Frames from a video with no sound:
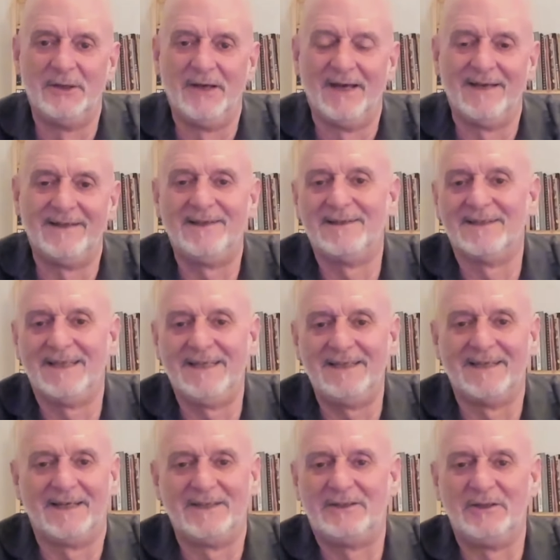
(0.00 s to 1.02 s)
In the late
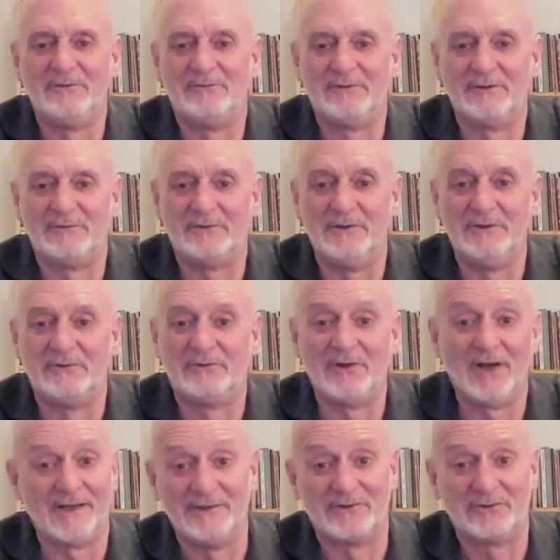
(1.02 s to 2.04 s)
1950s,
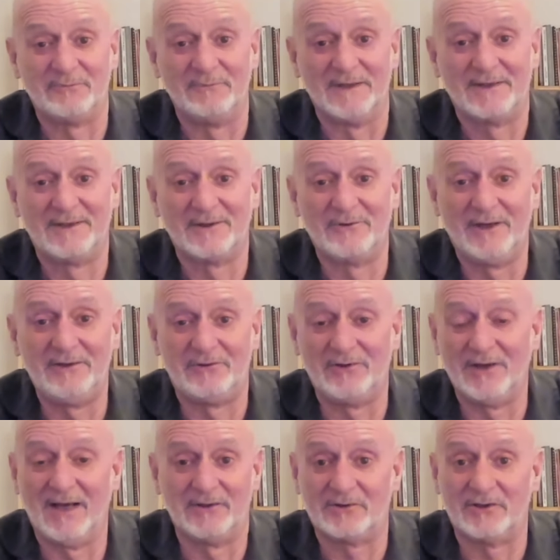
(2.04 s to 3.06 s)
Johnny Smith, the great
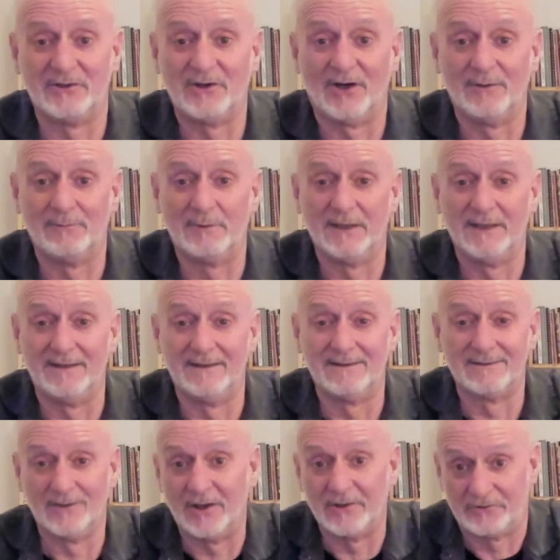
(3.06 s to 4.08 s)
jazz guitar player,
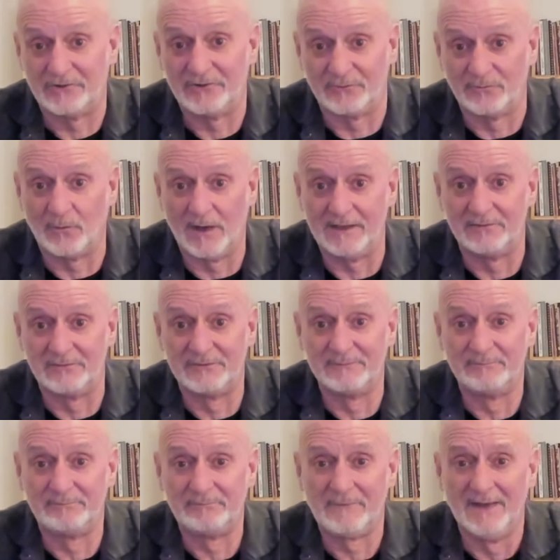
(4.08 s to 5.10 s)
lost his wife.
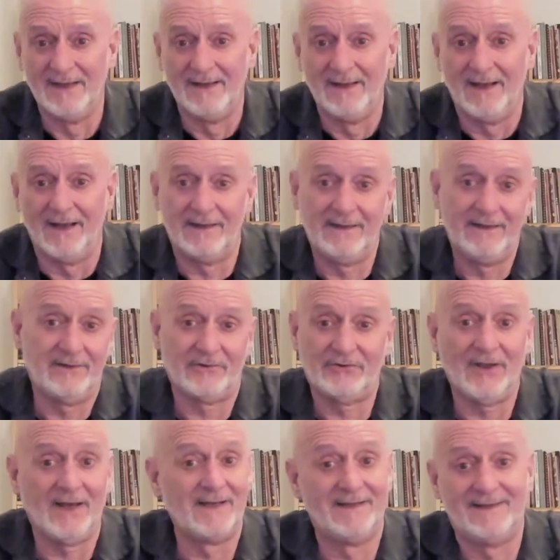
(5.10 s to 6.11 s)
And he
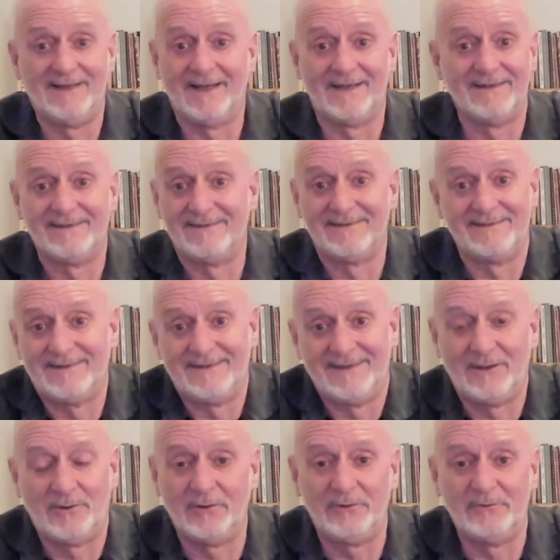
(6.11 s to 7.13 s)
decided that he
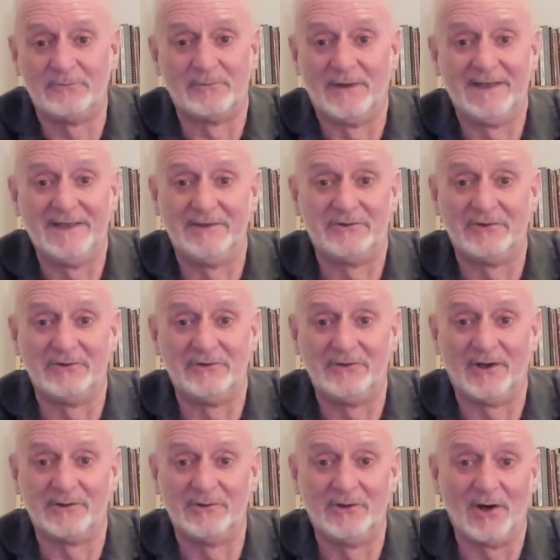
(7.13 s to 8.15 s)
couldn't raise his
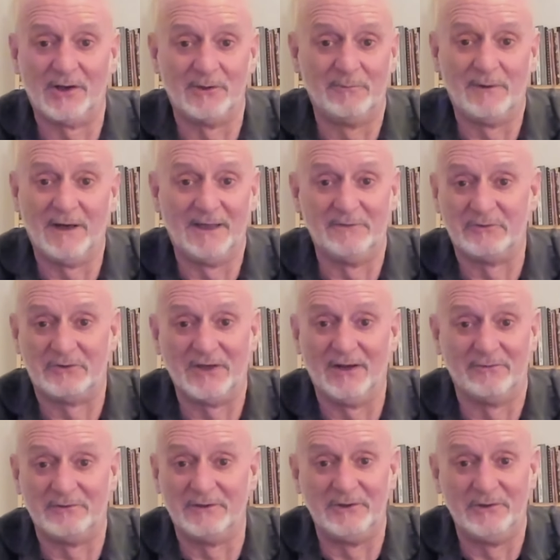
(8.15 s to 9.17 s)
young daughter by
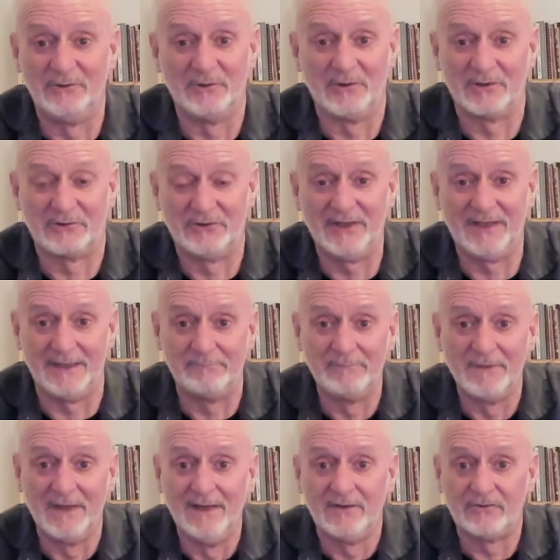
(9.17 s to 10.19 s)
himself in New York City.
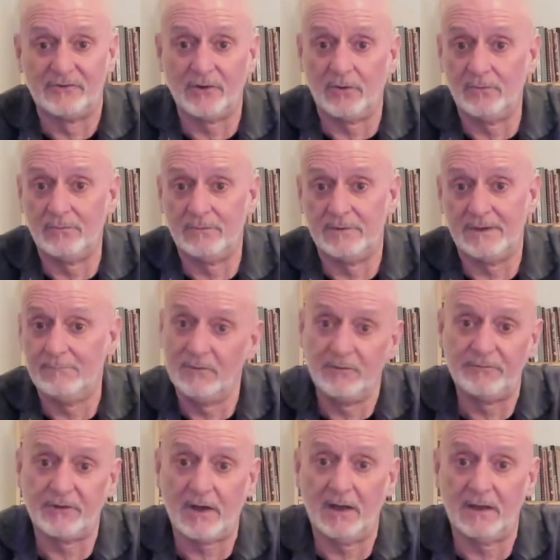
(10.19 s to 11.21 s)
So he
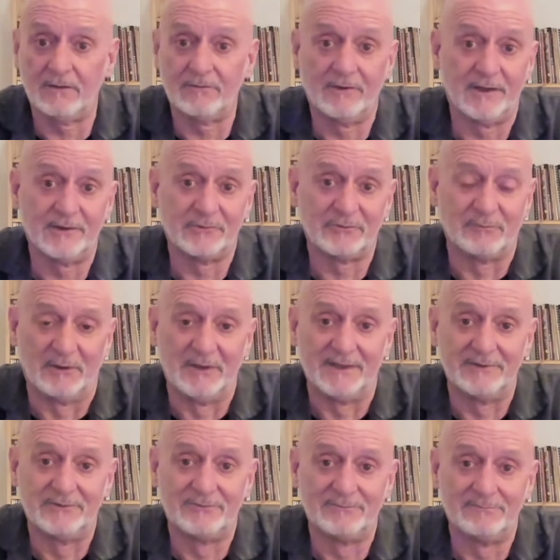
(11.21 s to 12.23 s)
moved to Colorado
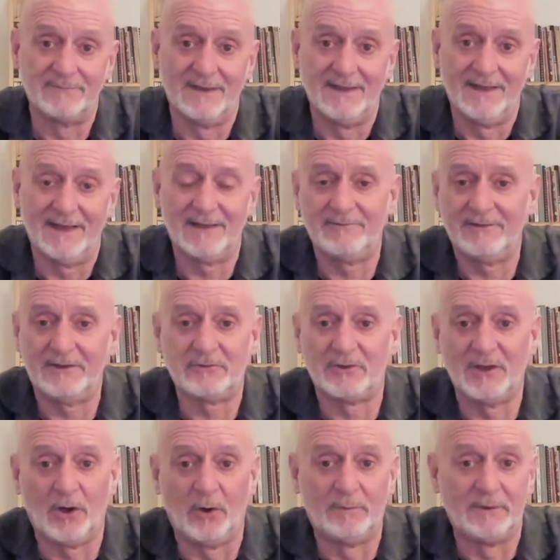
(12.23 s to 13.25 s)
Springs and eventually
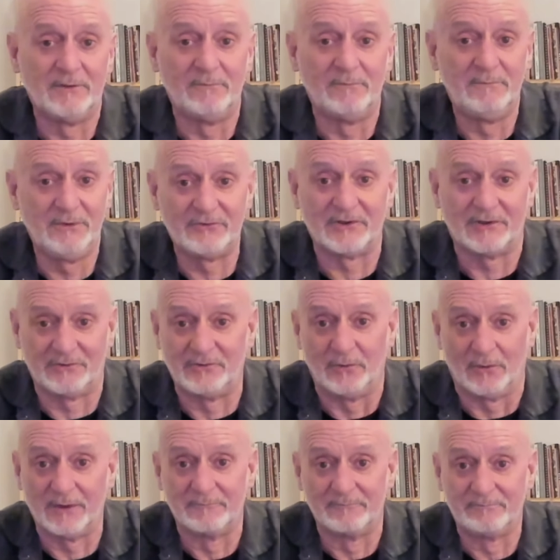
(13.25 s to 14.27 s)
opened a music store.